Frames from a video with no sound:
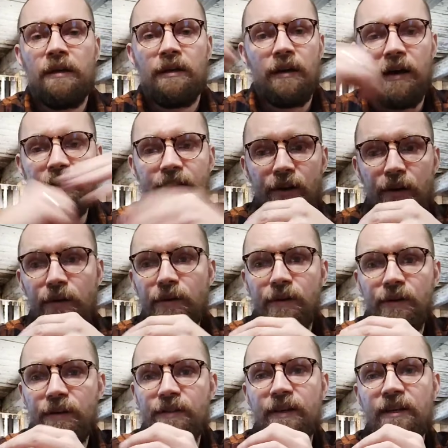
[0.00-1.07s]
I don't know,
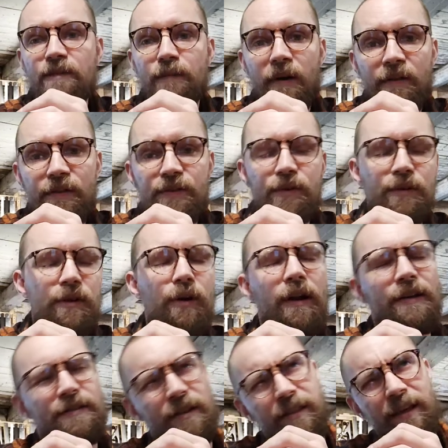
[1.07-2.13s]
6 months or no,
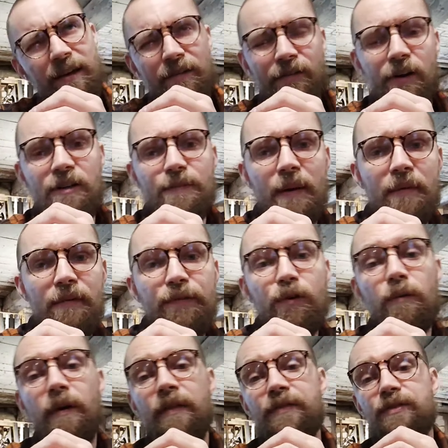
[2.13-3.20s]
less than that. First, maybe 4
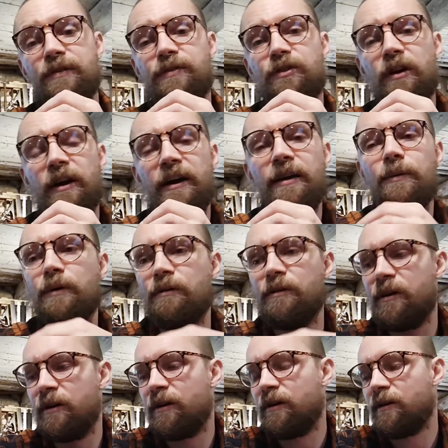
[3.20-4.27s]
months of trying were
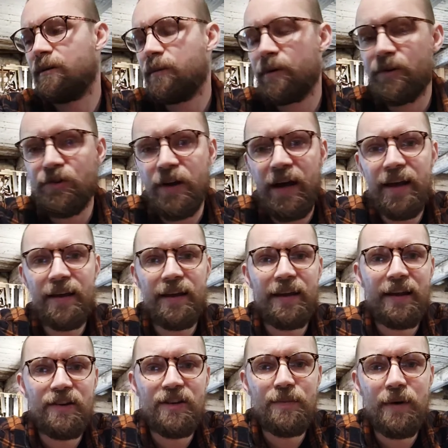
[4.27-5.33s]
a drag. And
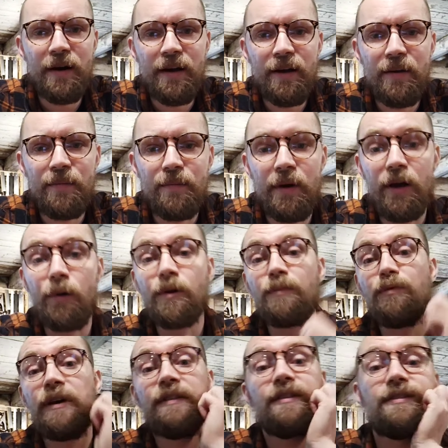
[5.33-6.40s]
actually my old
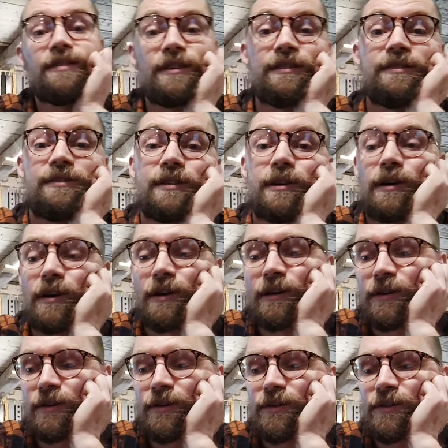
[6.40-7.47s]
apprentices
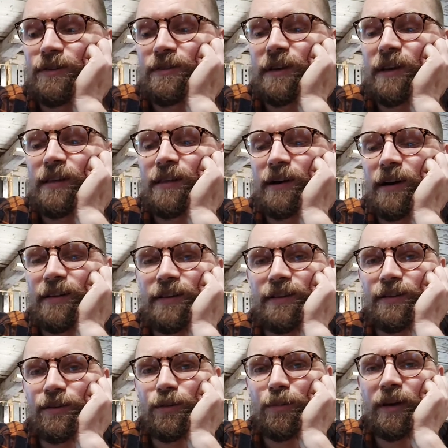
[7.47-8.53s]
used to say that I
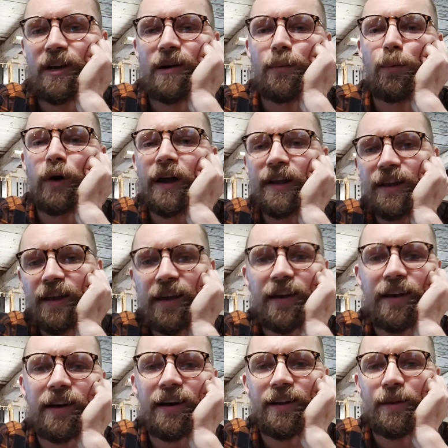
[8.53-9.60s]
didn't do pickup winding,
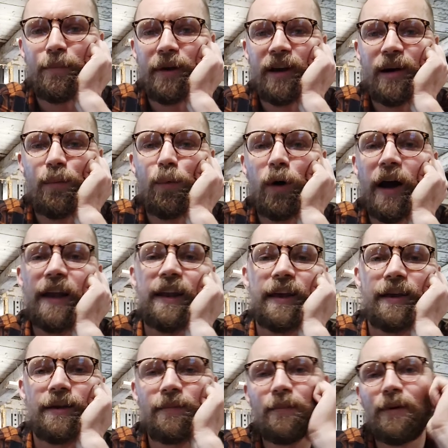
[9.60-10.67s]
I did pickup
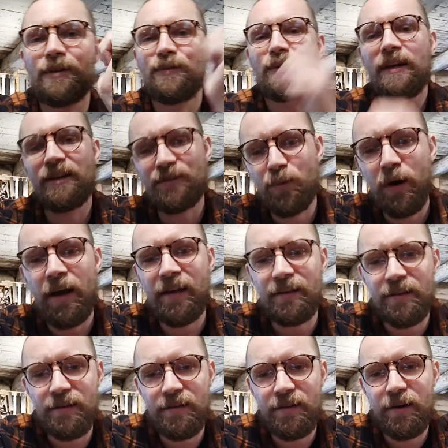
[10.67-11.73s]
whining, because I guess
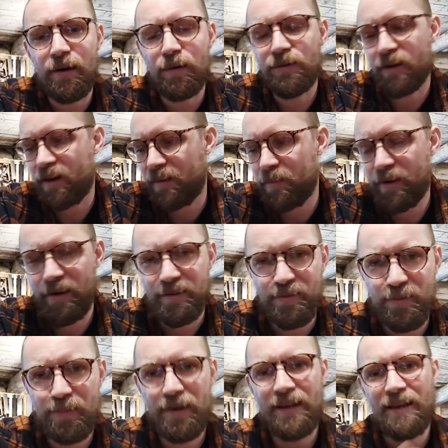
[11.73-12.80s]
whined the whole time when I was
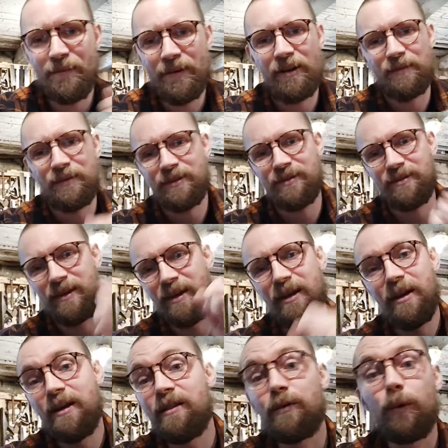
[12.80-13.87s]
making pickups, because
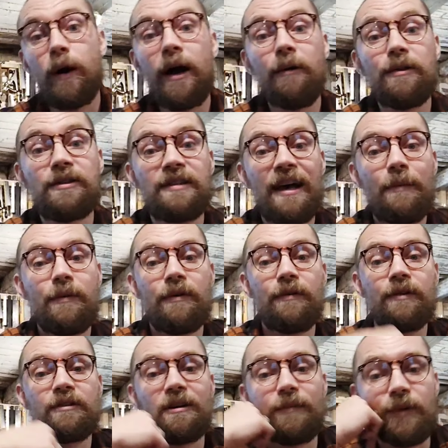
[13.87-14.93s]
the wire would snap, for
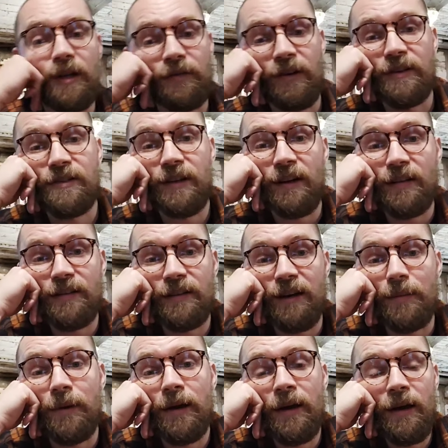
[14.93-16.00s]
example, when you first started up.